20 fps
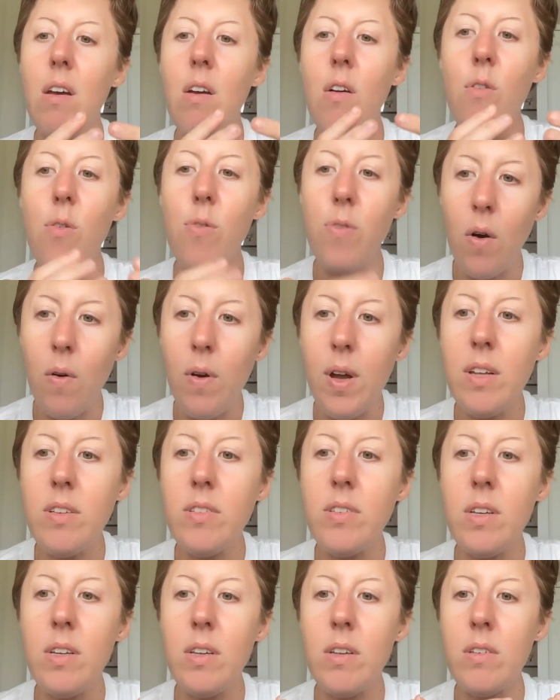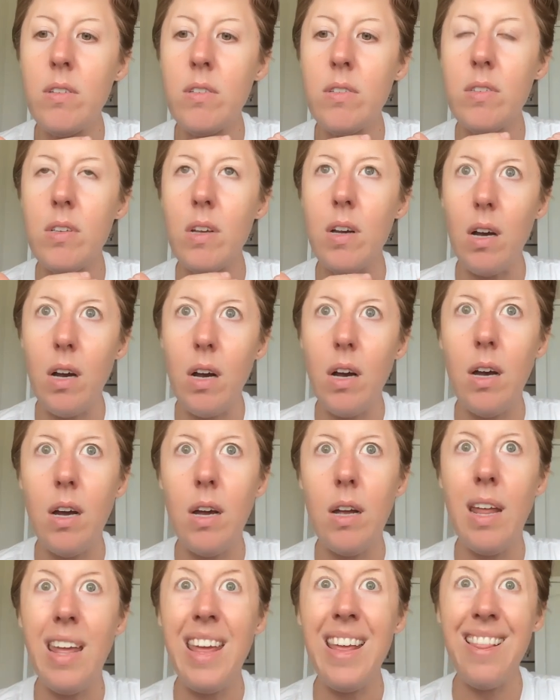focuses
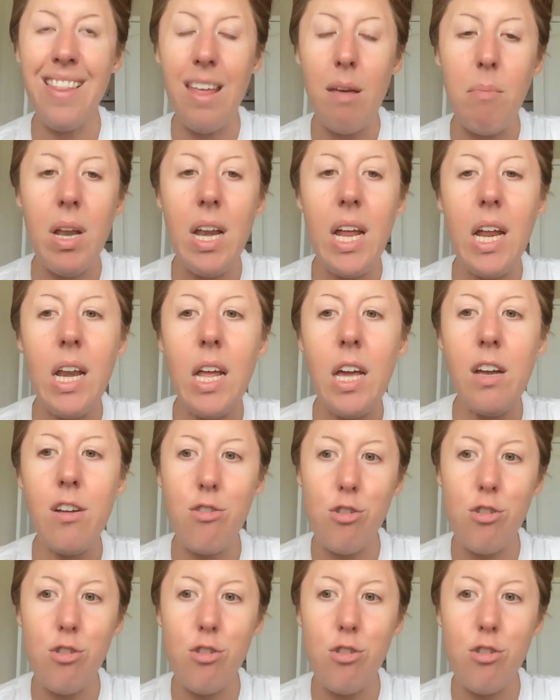on eliminating